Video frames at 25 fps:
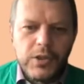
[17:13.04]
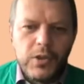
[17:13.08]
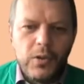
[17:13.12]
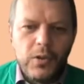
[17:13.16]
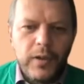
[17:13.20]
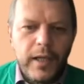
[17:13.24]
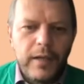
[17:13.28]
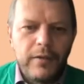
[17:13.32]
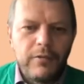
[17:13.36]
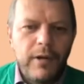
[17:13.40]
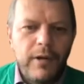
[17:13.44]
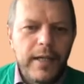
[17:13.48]
You
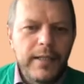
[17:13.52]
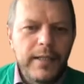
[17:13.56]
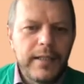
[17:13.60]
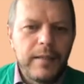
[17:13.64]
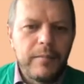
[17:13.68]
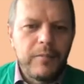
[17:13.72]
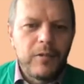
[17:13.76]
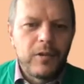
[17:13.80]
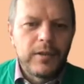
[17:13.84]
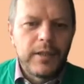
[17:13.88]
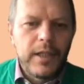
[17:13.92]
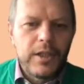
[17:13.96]
can write
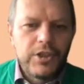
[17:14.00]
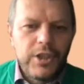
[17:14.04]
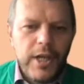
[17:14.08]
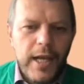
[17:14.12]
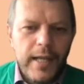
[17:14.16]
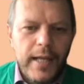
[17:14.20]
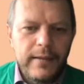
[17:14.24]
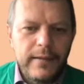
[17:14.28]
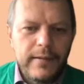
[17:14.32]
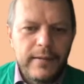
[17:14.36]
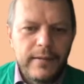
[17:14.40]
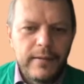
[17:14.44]
them on the
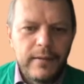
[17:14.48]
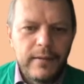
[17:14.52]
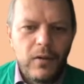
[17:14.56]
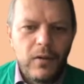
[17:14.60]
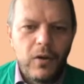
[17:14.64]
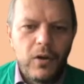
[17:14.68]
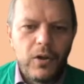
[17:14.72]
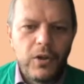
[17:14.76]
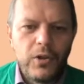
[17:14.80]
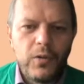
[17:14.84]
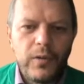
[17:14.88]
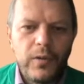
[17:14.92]
chat,
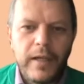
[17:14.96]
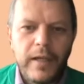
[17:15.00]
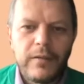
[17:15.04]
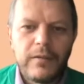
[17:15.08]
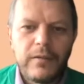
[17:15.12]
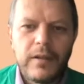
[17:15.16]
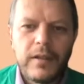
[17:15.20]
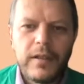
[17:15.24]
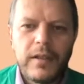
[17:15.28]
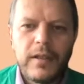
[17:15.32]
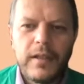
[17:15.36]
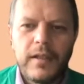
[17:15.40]
or you
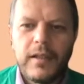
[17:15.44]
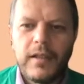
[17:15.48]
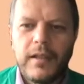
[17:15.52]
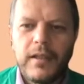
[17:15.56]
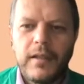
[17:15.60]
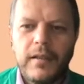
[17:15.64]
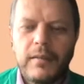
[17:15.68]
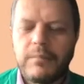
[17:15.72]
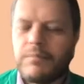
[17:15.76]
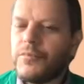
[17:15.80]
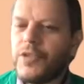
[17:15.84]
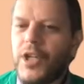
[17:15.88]
can
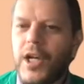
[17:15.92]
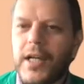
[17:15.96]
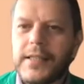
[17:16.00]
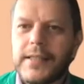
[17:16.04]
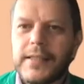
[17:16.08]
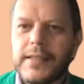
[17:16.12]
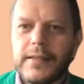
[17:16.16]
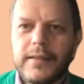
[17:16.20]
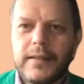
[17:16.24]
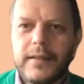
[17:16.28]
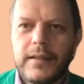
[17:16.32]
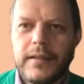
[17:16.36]

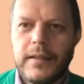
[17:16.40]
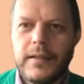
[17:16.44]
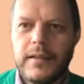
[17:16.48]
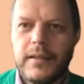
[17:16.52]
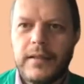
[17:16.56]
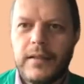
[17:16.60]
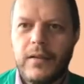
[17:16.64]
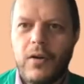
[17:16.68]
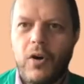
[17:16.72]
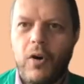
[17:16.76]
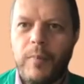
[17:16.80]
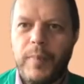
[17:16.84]
just
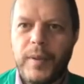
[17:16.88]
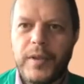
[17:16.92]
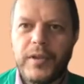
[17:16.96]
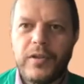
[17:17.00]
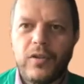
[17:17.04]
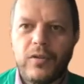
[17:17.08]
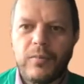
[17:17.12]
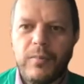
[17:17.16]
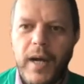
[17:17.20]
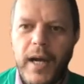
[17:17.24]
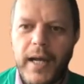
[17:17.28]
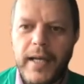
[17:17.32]
open
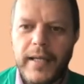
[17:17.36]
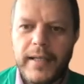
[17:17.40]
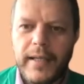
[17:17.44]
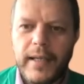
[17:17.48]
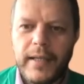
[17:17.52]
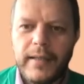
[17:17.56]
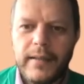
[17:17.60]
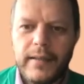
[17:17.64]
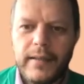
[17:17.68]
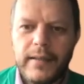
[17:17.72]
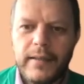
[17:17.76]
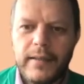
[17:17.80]
your mic
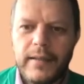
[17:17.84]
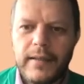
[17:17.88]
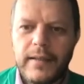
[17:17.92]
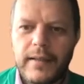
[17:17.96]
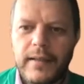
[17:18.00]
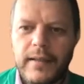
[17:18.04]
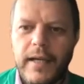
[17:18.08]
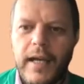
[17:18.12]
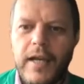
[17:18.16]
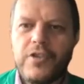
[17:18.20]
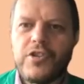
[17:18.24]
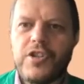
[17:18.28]
and
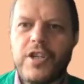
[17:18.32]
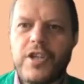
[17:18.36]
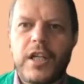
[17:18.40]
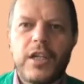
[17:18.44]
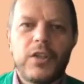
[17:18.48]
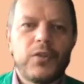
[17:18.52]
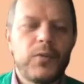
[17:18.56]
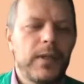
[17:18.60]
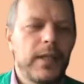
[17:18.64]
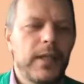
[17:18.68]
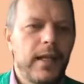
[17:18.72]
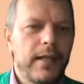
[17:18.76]
share
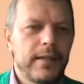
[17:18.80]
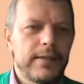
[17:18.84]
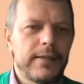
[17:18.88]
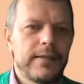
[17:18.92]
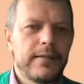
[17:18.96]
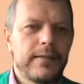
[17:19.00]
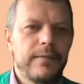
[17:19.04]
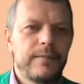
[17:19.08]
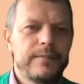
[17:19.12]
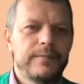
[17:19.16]
it with us.